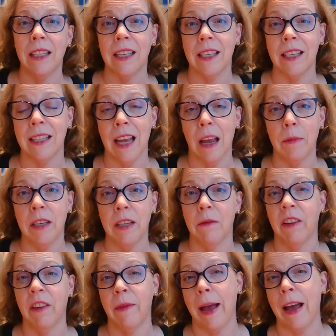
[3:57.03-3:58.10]
deceptive
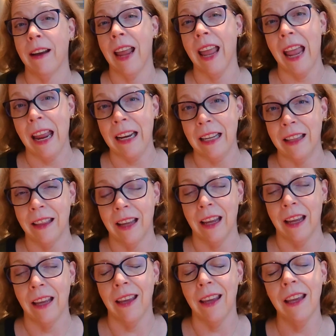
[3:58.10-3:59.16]
about anything,